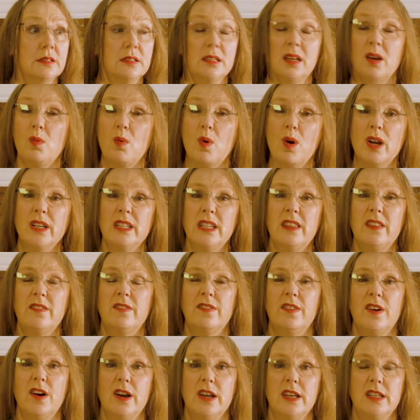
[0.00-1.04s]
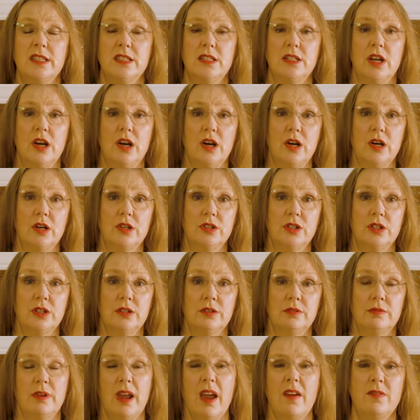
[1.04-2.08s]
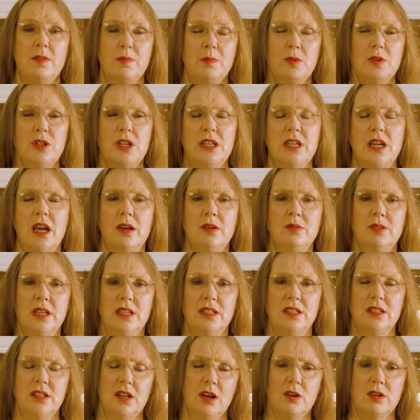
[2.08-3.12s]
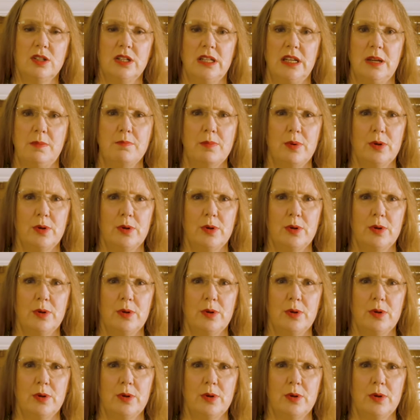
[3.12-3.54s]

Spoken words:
So why did the fire start? Everybody knows it started in